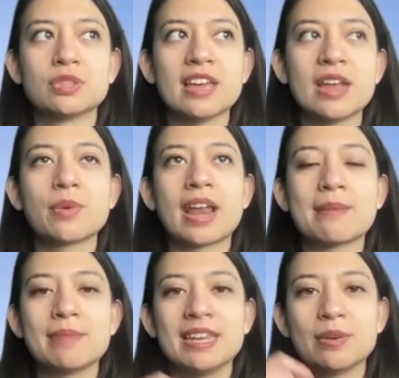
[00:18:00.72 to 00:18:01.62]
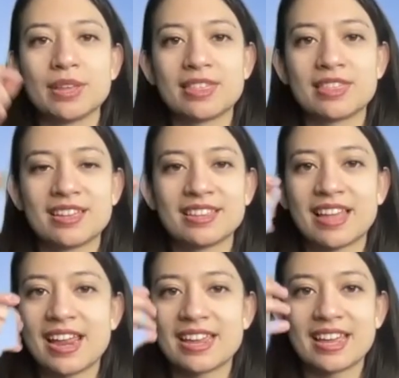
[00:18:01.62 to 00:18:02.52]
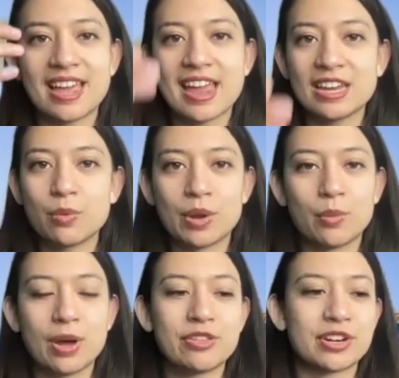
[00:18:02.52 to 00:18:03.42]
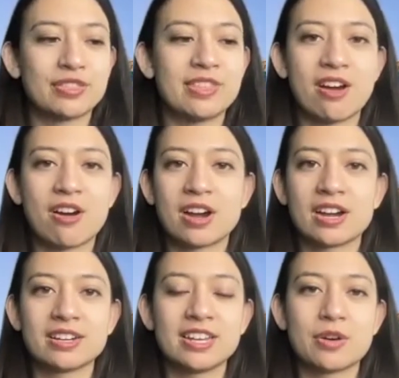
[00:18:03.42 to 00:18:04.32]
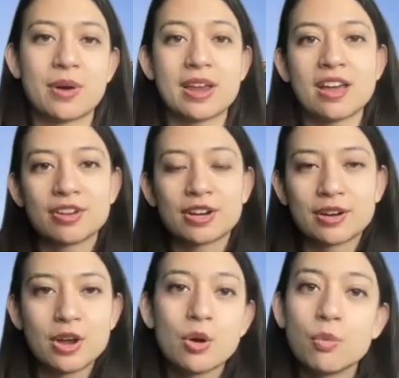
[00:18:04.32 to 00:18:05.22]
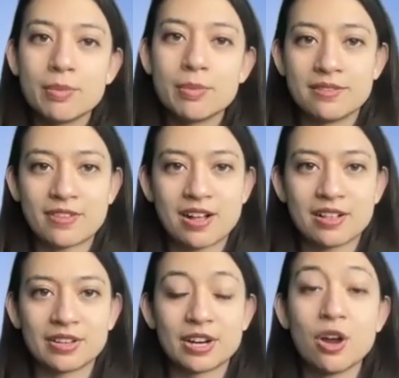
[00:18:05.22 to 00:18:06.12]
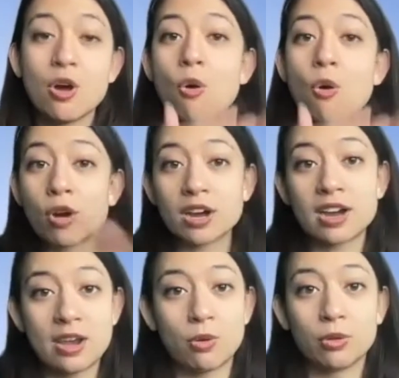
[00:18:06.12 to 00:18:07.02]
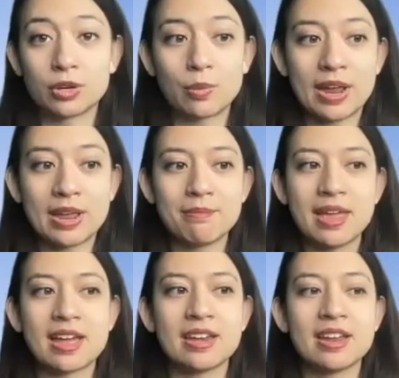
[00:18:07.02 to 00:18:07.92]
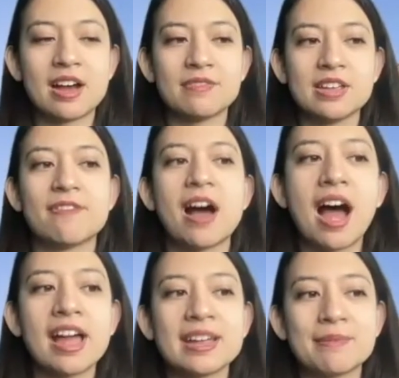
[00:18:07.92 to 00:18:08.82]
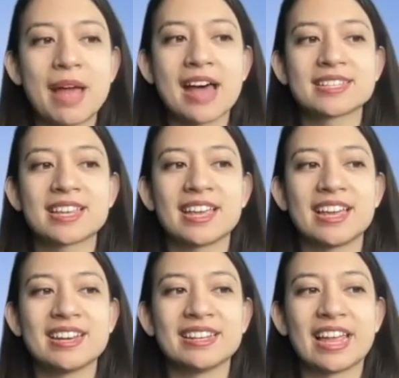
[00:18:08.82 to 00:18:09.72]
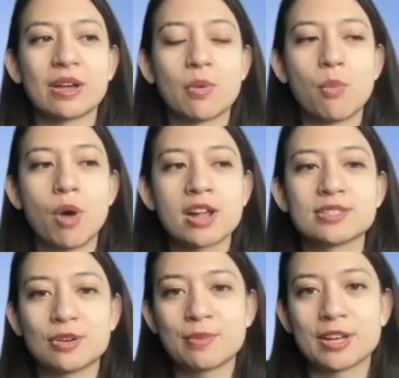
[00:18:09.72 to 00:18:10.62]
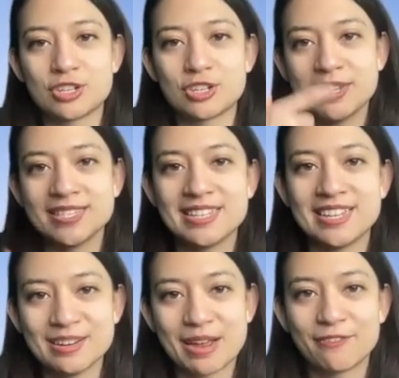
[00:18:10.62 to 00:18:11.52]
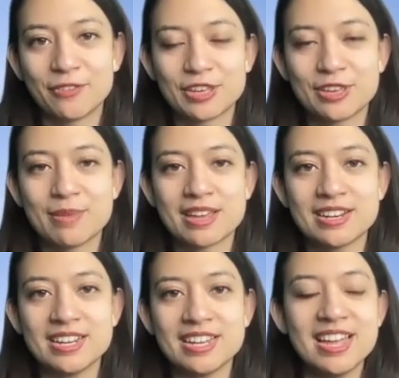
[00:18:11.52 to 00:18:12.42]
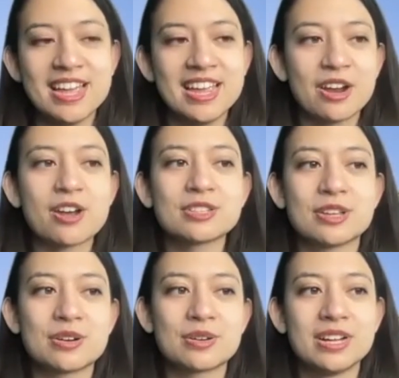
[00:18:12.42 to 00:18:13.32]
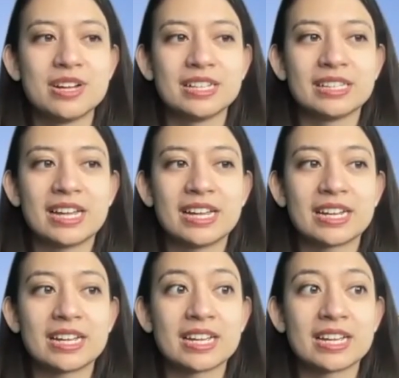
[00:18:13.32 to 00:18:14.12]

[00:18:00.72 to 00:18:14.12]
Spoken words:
then when I meet with like anyone, whether they are, another woman of color or an older white man, of if I am asking and like want so much to be seen in my full humanity, it also like